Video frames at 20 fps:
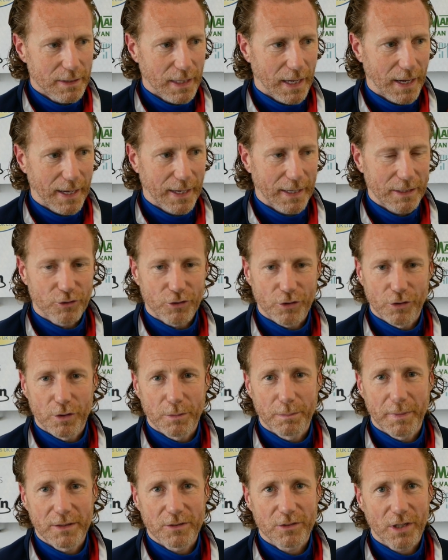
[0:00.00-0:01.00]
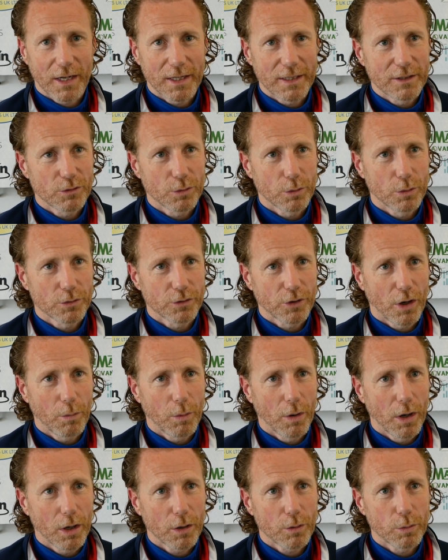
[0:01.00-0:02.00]
attitude and mentality towards our
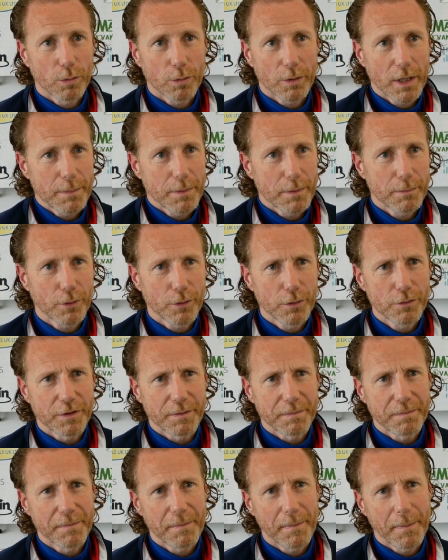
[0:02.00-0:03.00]
work, we'll keep improving.